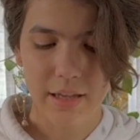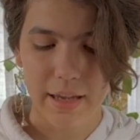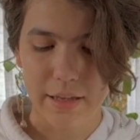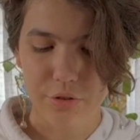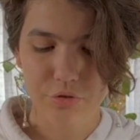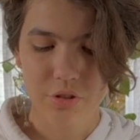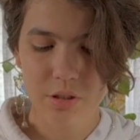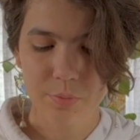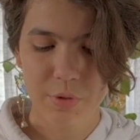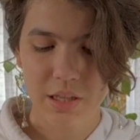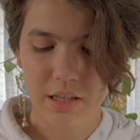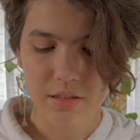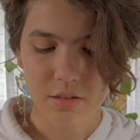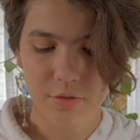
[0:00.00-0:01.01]
Andrias
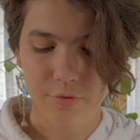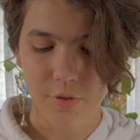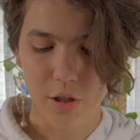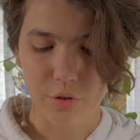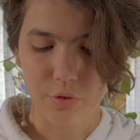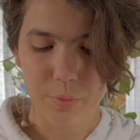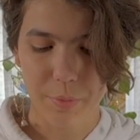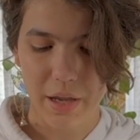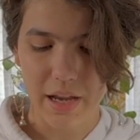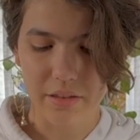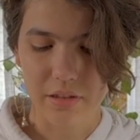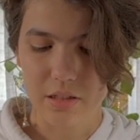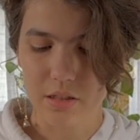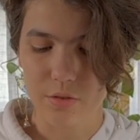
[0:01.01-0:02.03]
begins to follow the
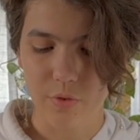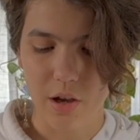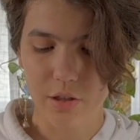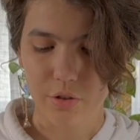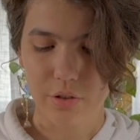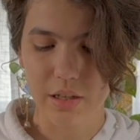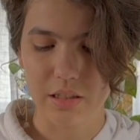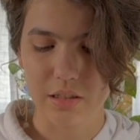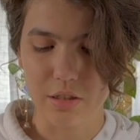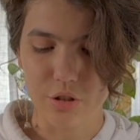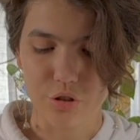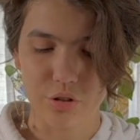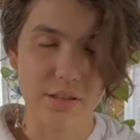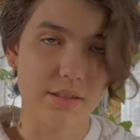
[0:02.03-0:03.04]
path that his father had
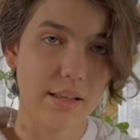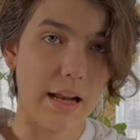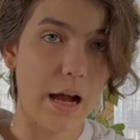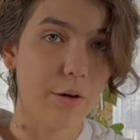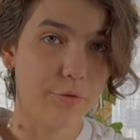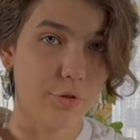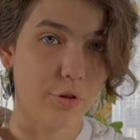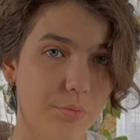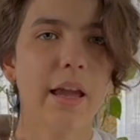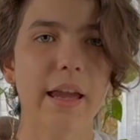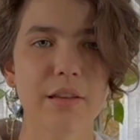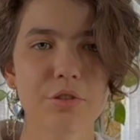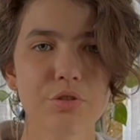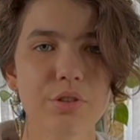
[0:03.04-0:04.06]
initially set out for
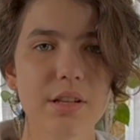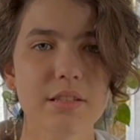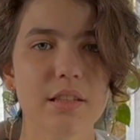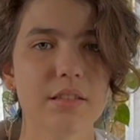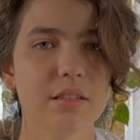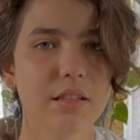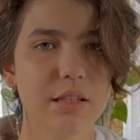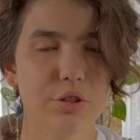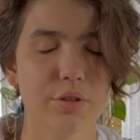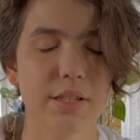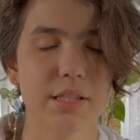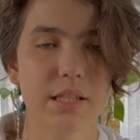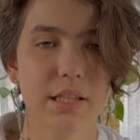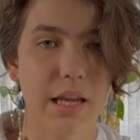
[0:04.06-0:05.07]
Andrias is an
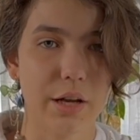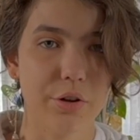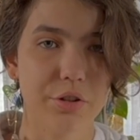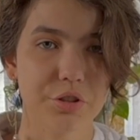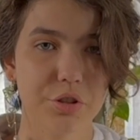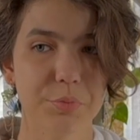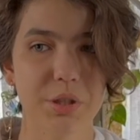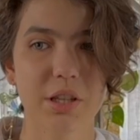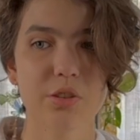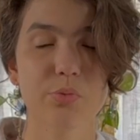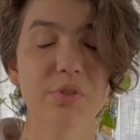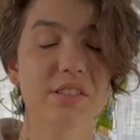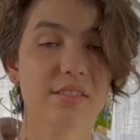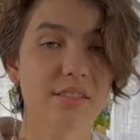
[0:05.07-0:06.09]
interesting character because
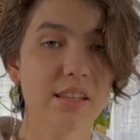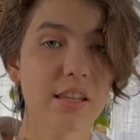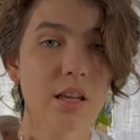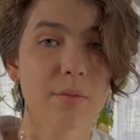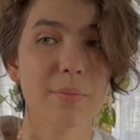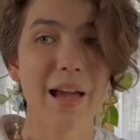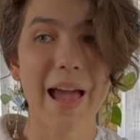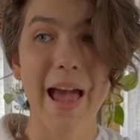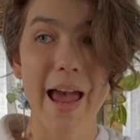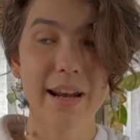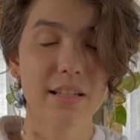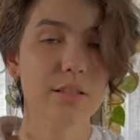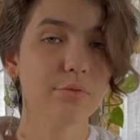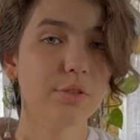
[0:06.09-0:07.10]
we see him
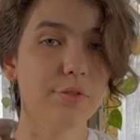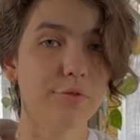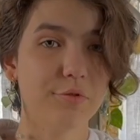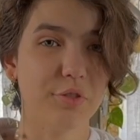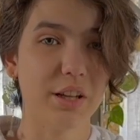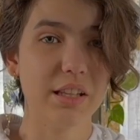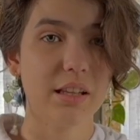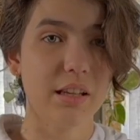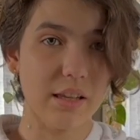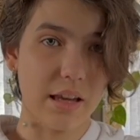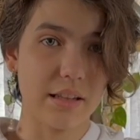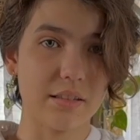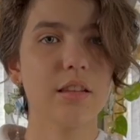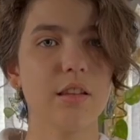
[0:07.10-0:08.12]
actively fighting
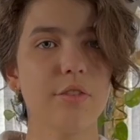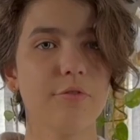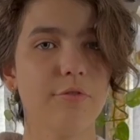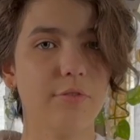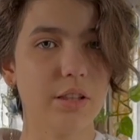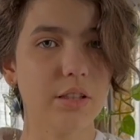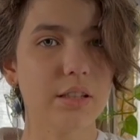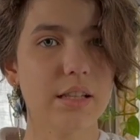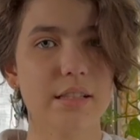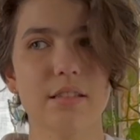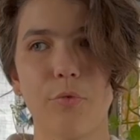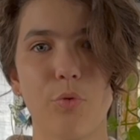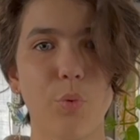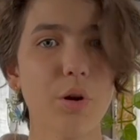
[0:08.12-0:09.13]
against the
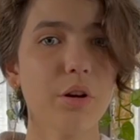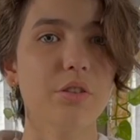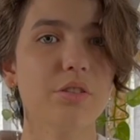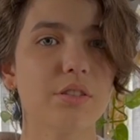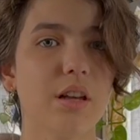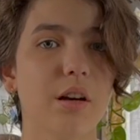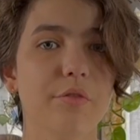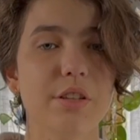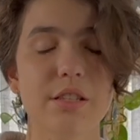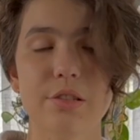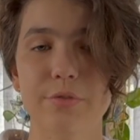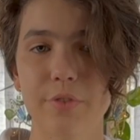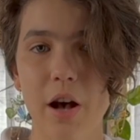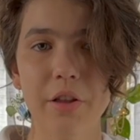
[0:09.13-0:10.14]
villainous words of
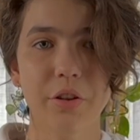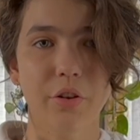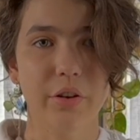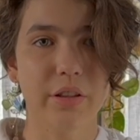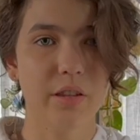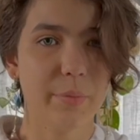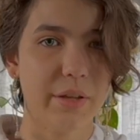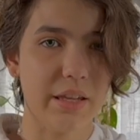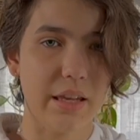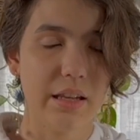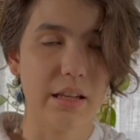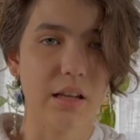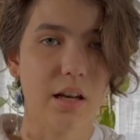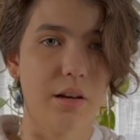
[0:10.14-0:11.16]
his father in the
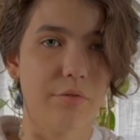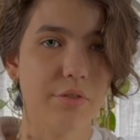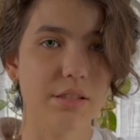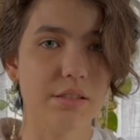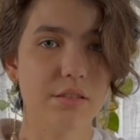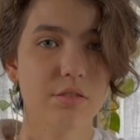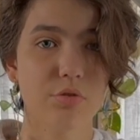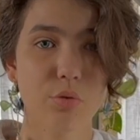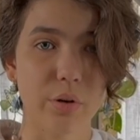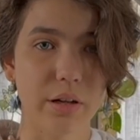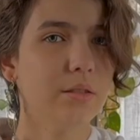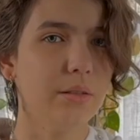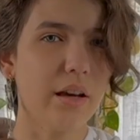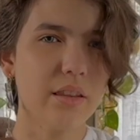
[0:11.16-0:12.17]
beginning of his
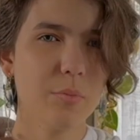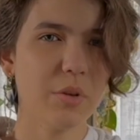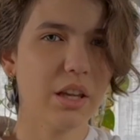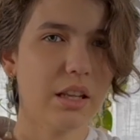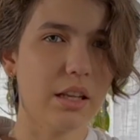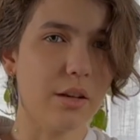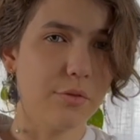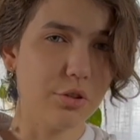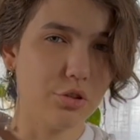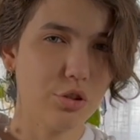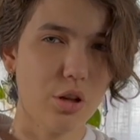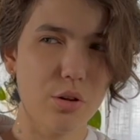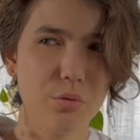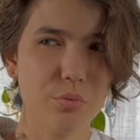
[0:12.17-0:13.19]
story. Not the beginning of the
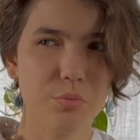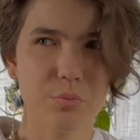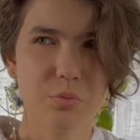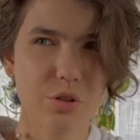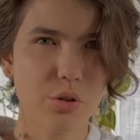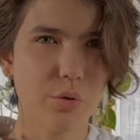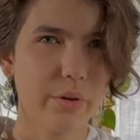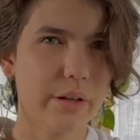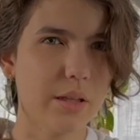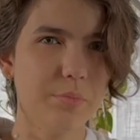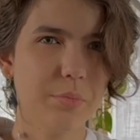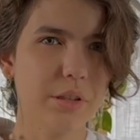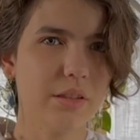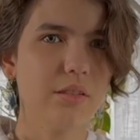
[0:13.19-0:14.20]
show
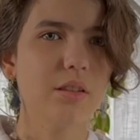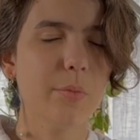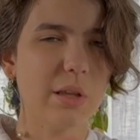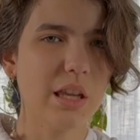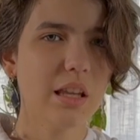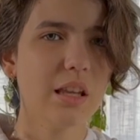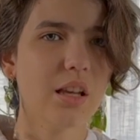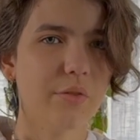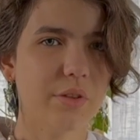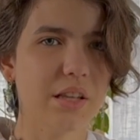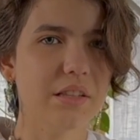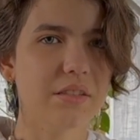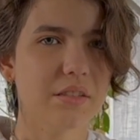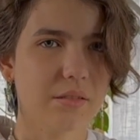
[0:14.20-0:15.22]
story, but the beginning of
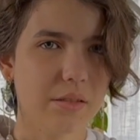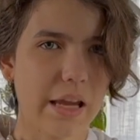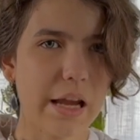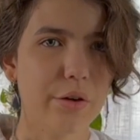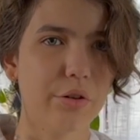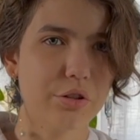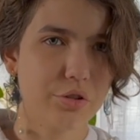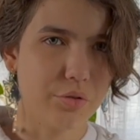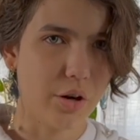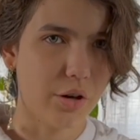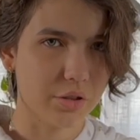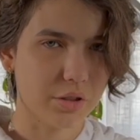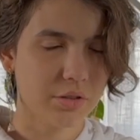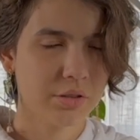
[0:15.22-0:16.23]
his character
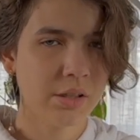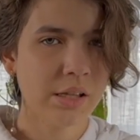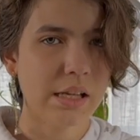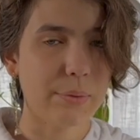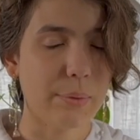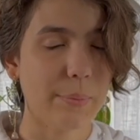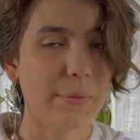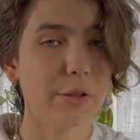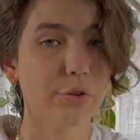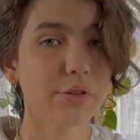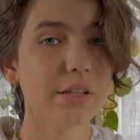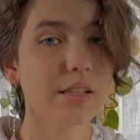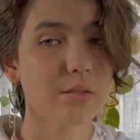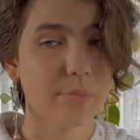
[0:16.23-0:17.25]
arc. When we
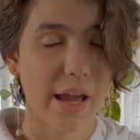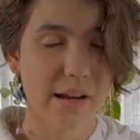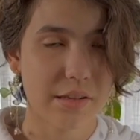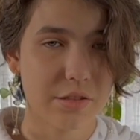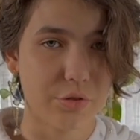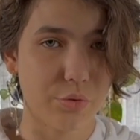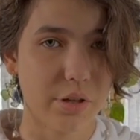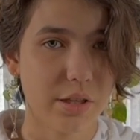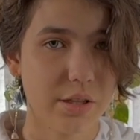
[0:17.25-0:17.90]
learn his backstory,